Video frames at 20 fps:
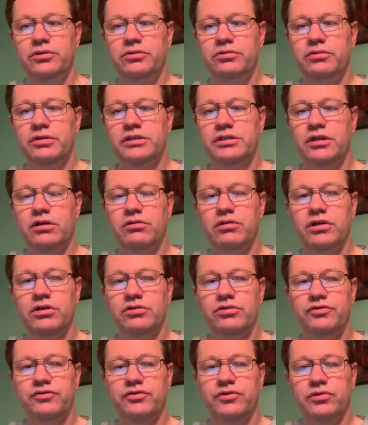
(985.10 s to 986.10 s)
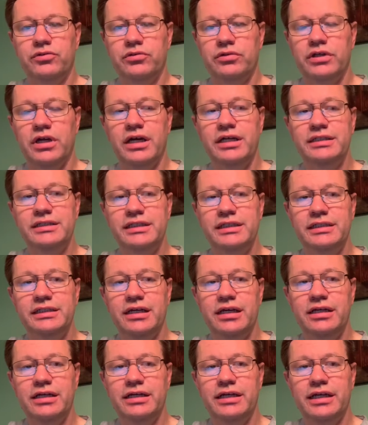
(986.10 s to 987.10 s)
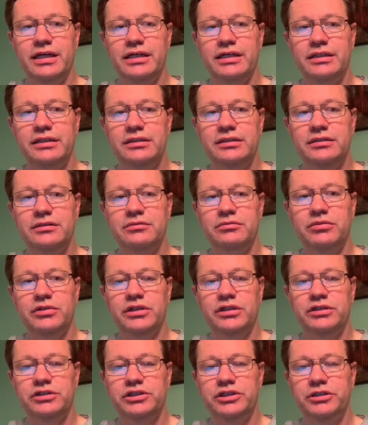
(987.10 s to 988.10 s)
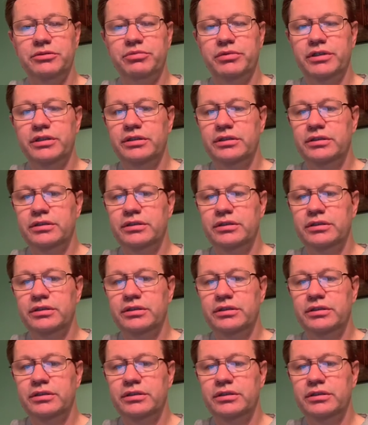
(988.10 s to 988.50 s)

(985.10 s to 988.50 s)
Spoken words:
we sold those for $19.99 plus shipping.